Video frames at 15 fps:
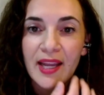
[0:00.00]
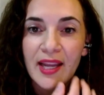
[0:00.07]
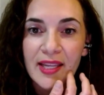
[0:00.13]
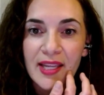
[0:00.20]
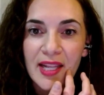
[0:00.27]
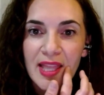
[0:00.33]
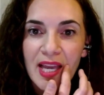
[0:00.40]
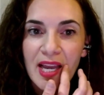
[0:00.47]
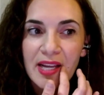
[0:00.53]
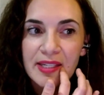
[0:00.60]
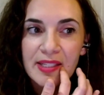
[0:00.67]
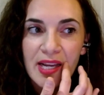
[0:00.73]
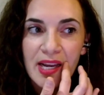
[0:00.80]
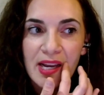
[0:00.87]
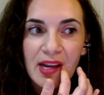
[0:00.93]
I get
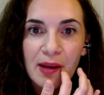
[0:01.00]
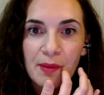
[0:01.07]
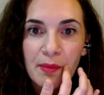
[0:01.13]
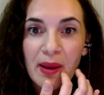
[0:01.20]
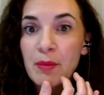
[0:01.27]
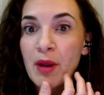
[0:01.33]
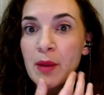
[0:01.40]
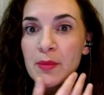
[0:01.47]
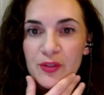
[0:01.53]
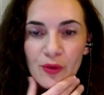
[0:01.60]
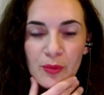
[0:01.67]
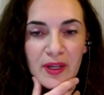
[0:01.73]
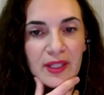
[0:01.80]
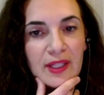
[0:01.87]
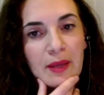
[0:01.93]
that. My mom is
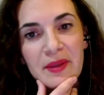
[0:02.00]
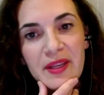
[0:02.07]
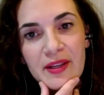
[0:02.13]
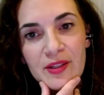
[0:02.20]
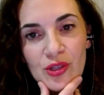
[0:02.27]
from Colombia,